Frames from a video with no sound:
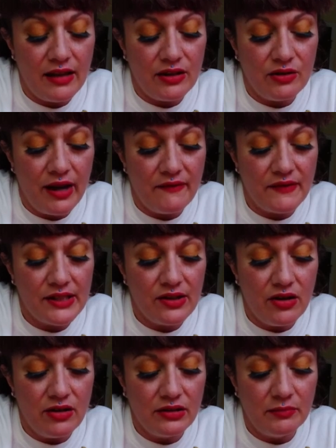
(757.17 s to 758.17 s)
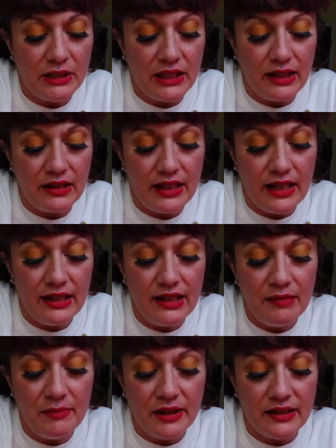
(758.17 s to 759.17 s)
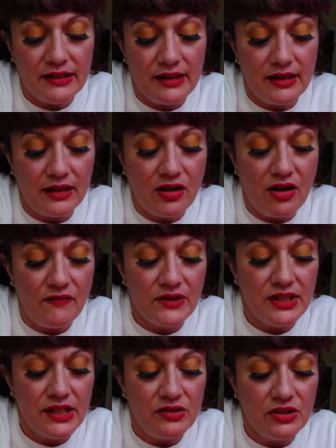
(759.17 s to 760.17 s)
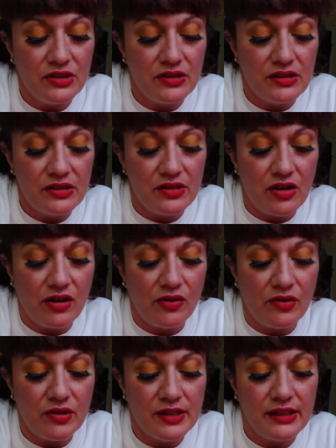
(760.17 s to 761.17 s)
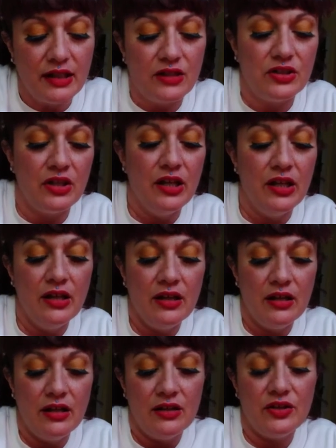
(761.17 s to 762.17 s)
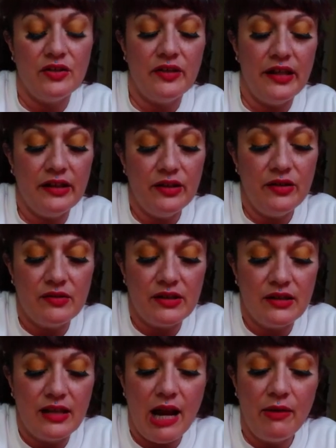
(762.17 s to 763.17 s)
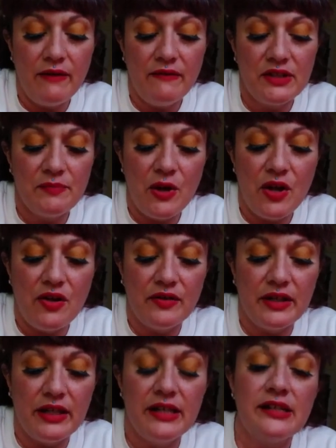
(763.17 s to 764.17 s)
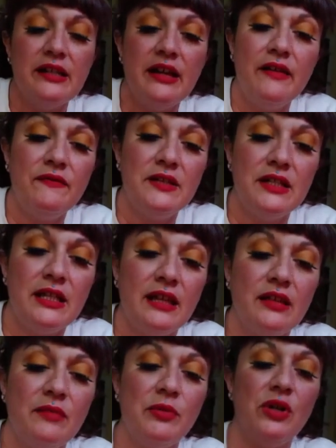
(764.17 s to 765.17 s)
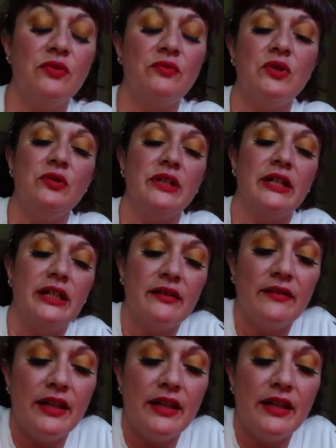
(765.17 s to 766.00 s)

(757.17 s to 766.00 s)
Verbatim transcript: you have a song to begin, an email to send, a conversation to start, or a sketch to let loose. However small, it is enough to get the ball rolling.